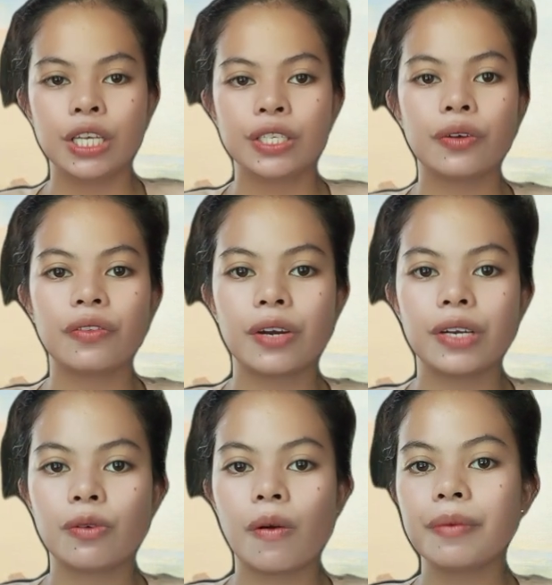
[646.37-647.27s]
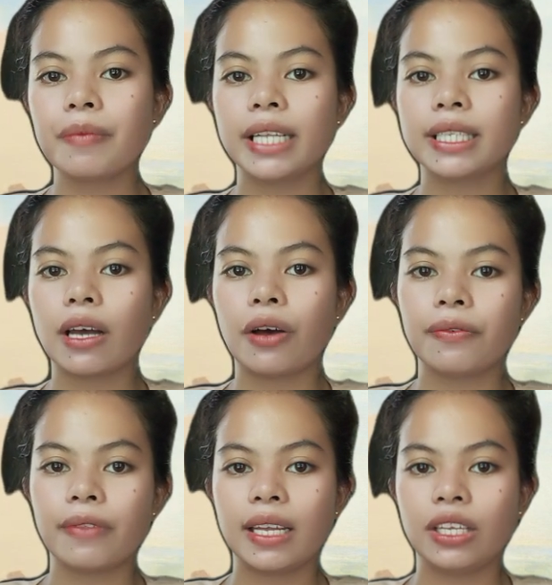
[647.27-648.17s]
So the requirement
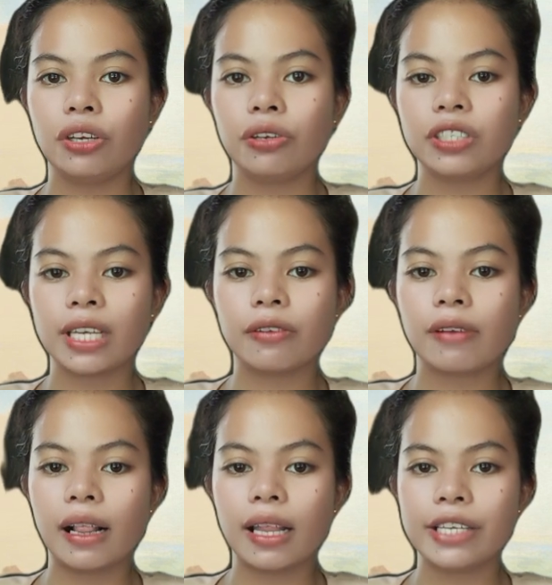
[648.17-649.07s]
of the new general